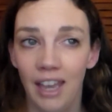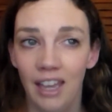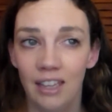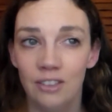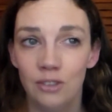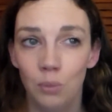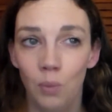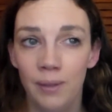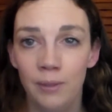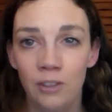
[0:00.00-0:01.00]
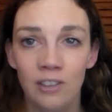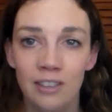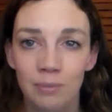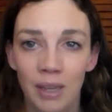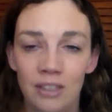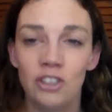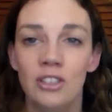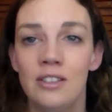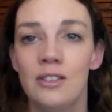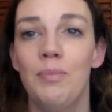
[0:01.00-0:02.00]
and when Donna
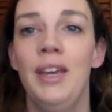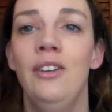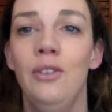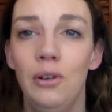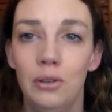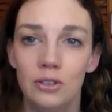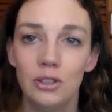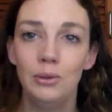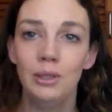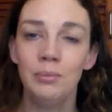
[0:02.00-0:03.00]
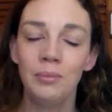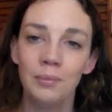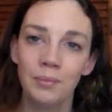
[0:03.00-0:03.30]
mentions Ben Horne to him,